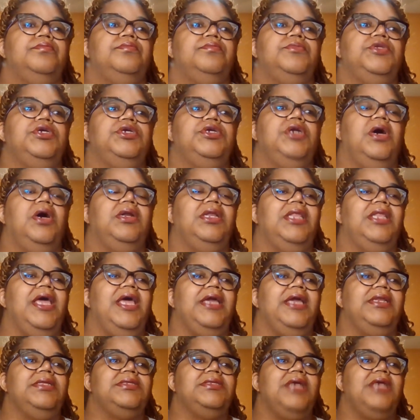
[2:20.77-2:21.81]
you know, the
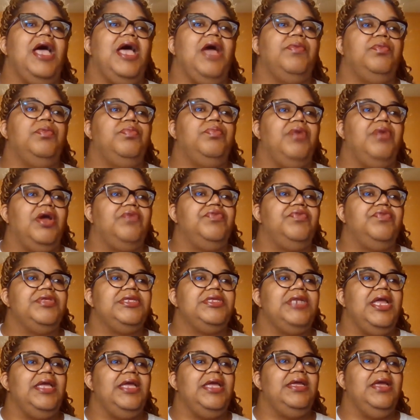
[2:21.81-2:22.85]
ladies are having breakfast,
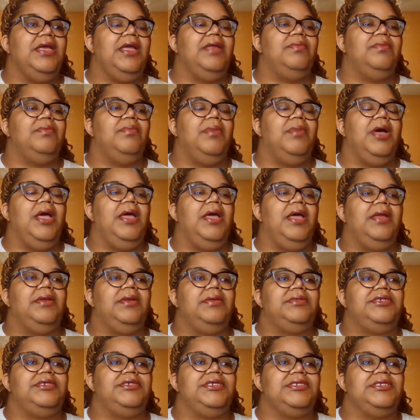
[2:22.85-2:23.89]
and
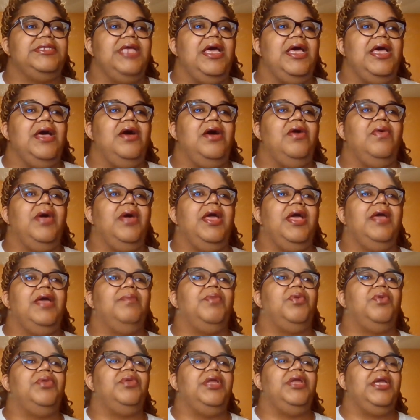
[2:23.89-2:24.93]
Giselle and
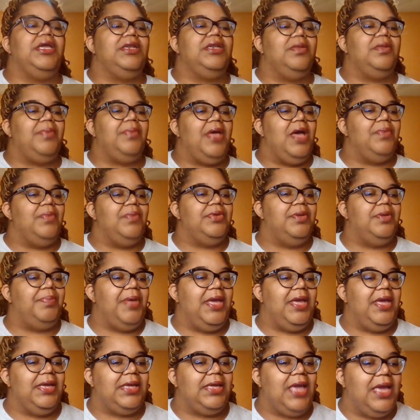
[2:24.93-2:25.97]
Monique end up having a
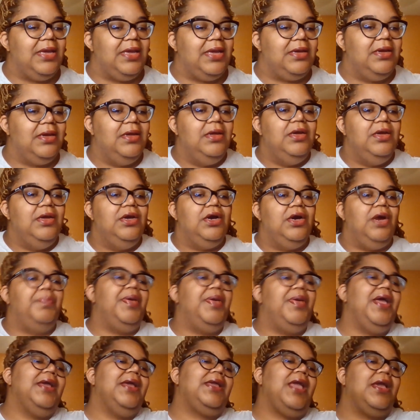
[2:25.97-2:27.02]
pancake
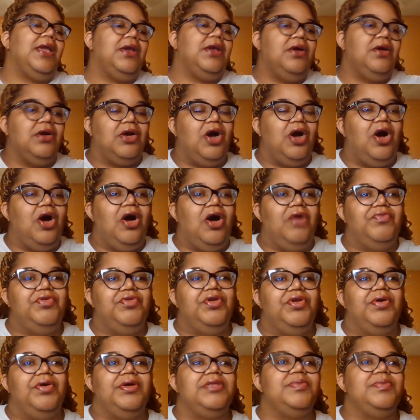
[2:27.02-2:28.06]
cook-off,
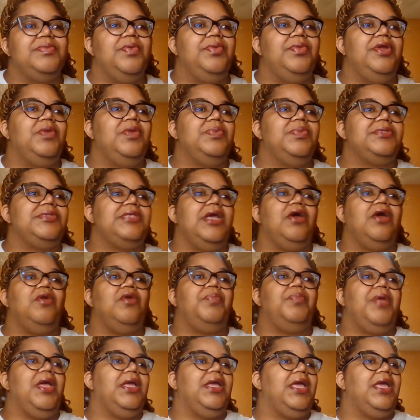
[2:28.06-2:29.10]
you know, because Monique was saying her
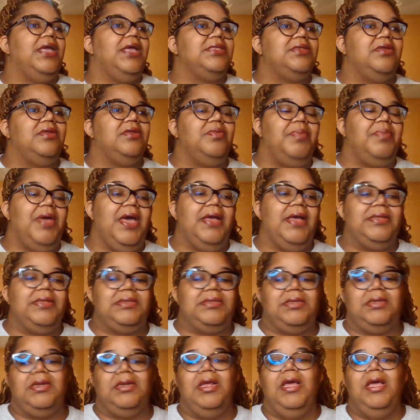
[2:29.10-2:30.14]
pancakes are the best, and